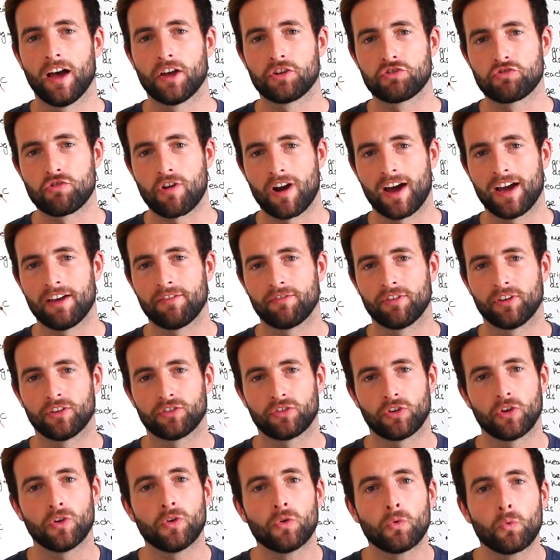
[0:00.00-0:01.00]

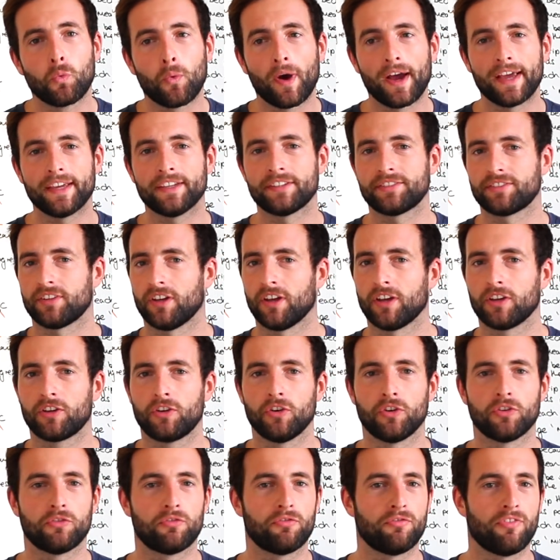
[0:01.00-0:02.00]
drivers who waste a
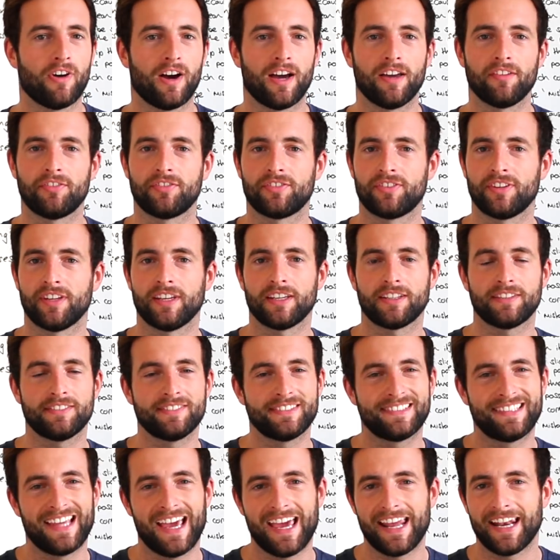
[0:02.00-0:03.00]
good 5,
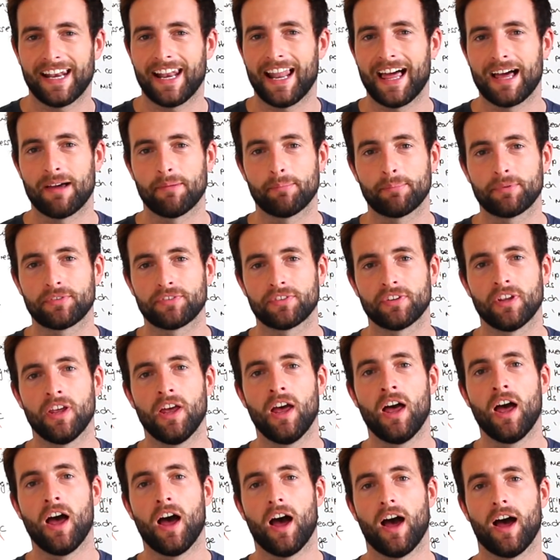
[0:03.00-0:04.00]
6, 10 laps
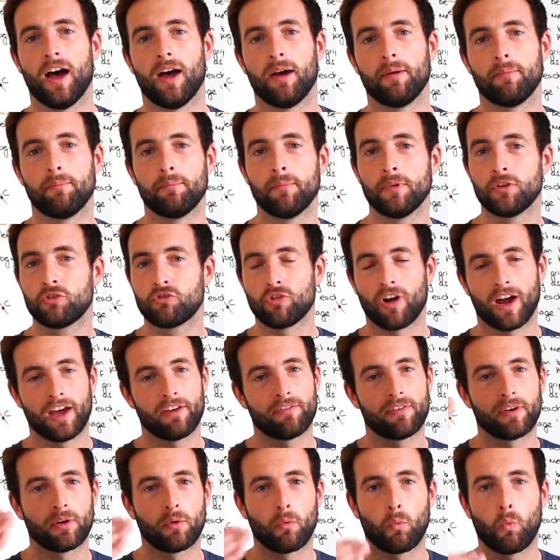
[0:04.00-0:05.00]

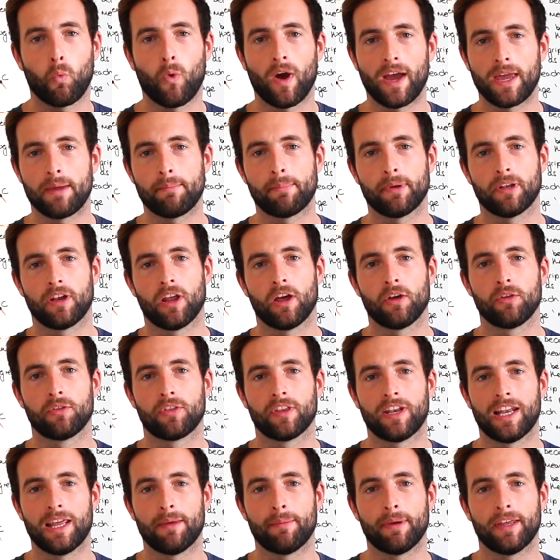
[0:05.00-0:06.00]
driving way below
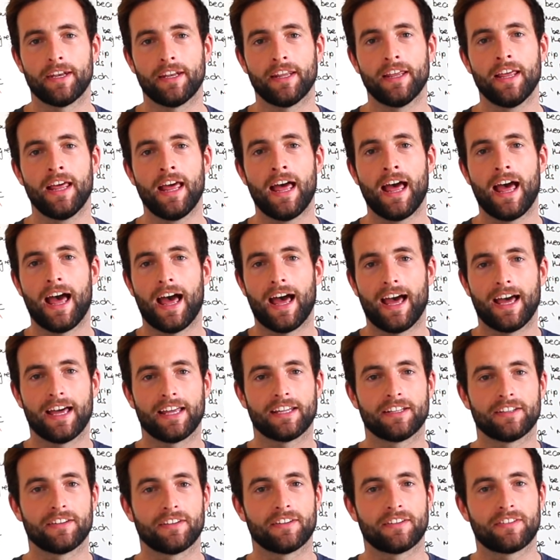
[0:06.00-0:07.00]
the limit,
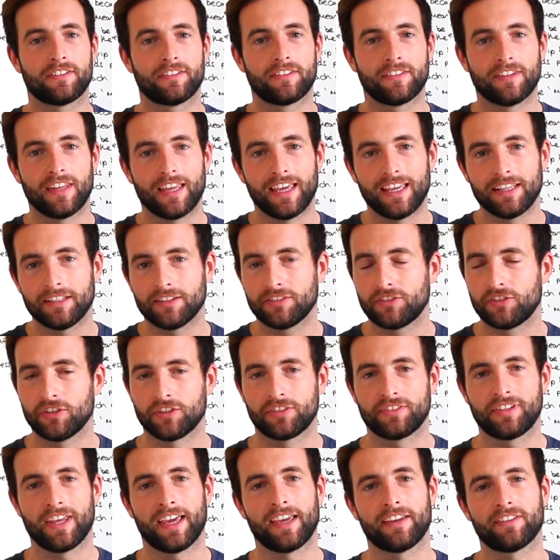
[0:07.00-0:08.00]
and it
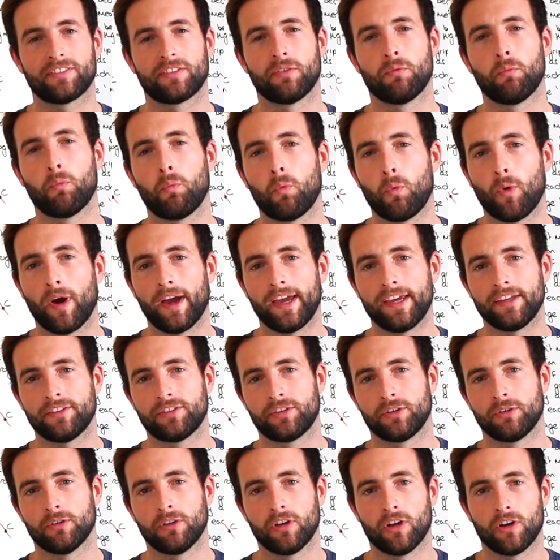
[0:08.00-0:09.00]
just takes them way
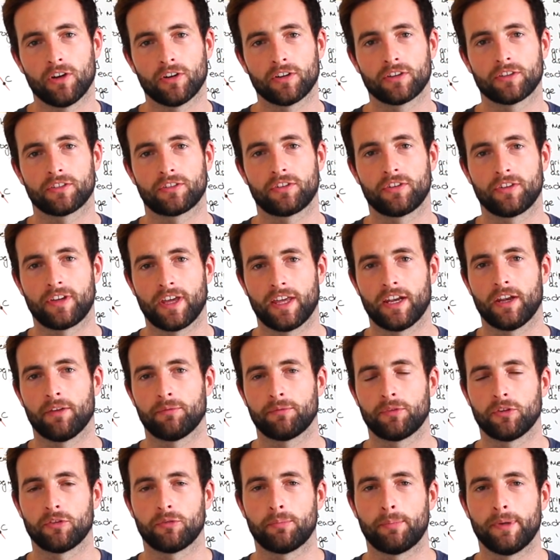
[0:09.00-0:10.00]
too long to get up
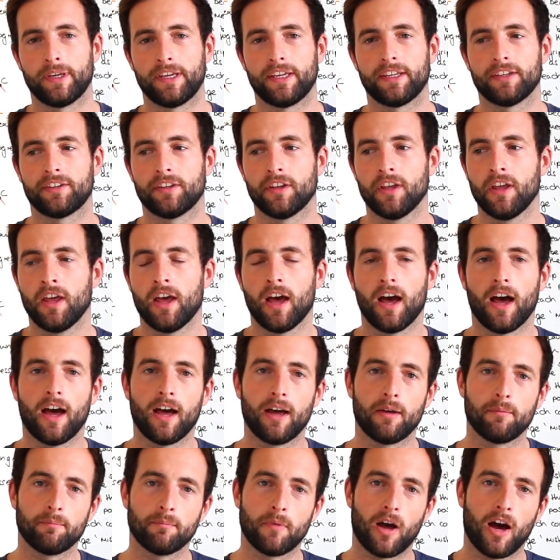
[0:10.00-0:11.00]
to speed.
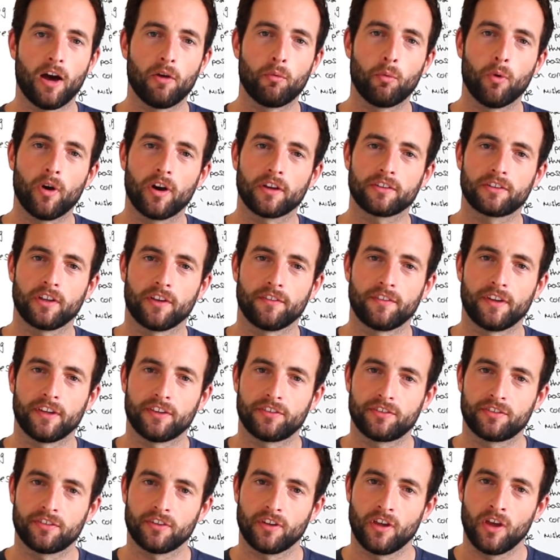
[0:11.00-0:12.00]
I've worked on
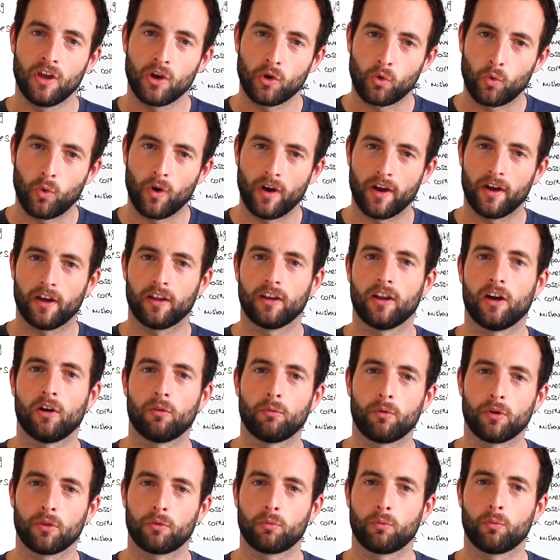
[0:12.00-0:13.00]
this quite a lot
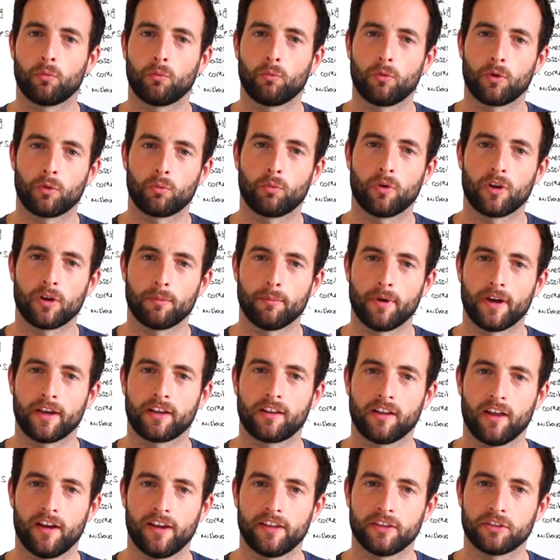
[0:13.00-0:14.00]
with one of my
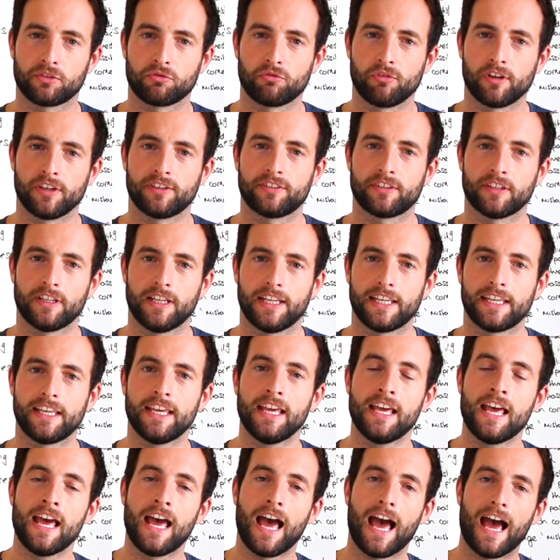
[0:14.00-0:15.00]
clients recently,
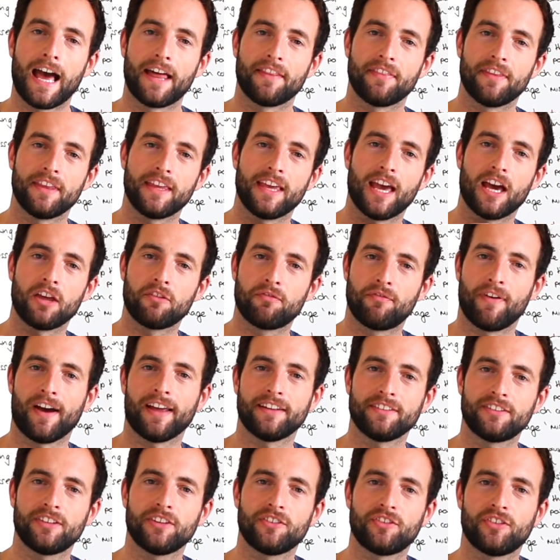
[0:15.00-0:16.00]
and the
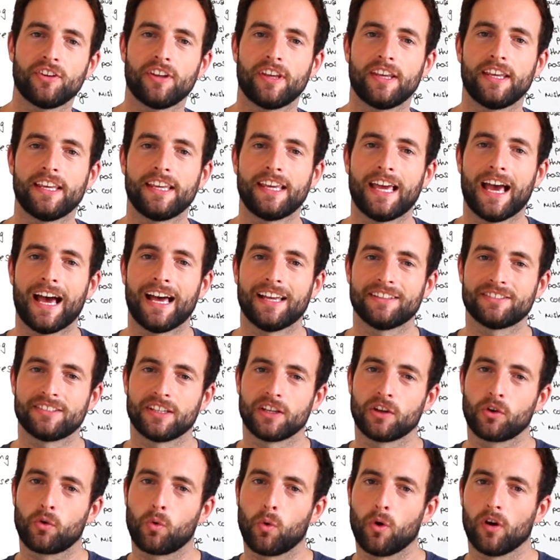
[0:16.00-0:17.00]
advantage that he has
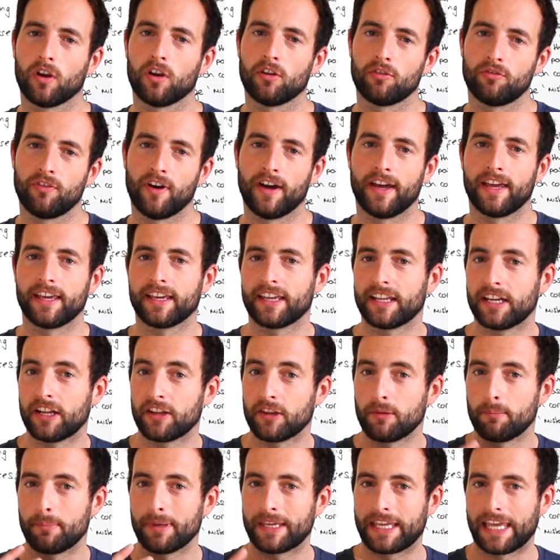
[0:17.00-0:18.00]
in qualifying and
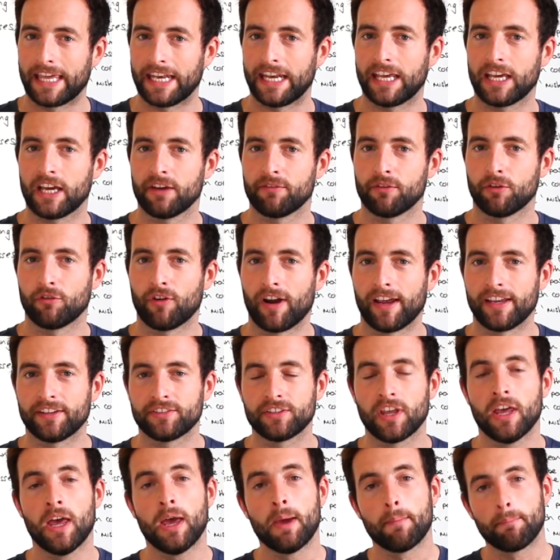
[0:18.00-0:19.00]
at the beginning of a
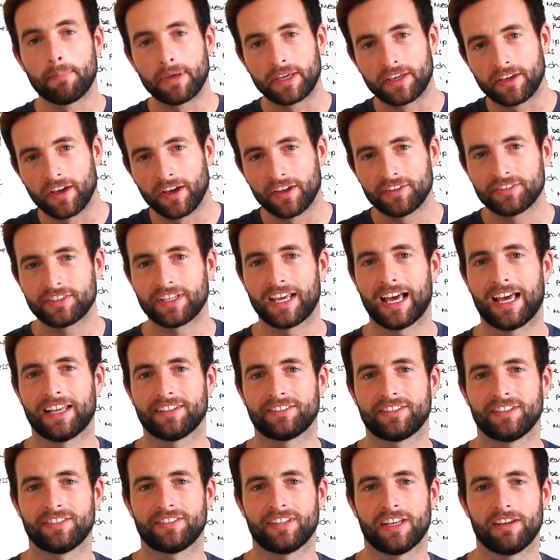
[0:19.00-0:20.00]
race, because he
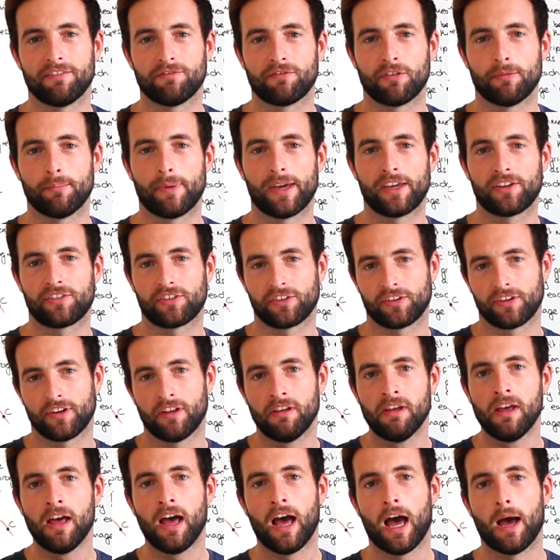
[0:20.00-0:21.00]
has this information
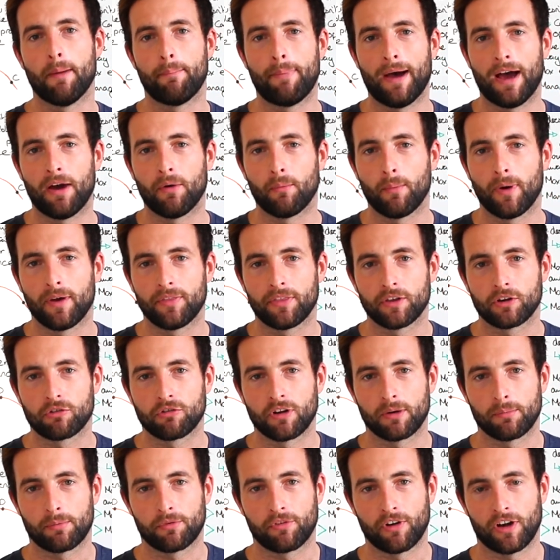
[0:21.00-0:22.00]
about where the
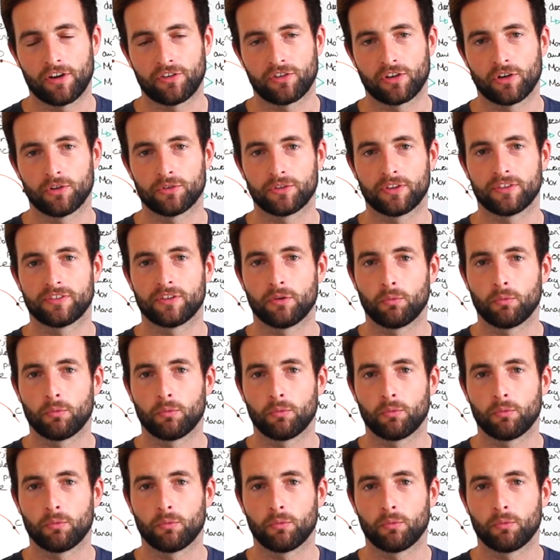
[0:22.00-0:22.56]
grip threshold is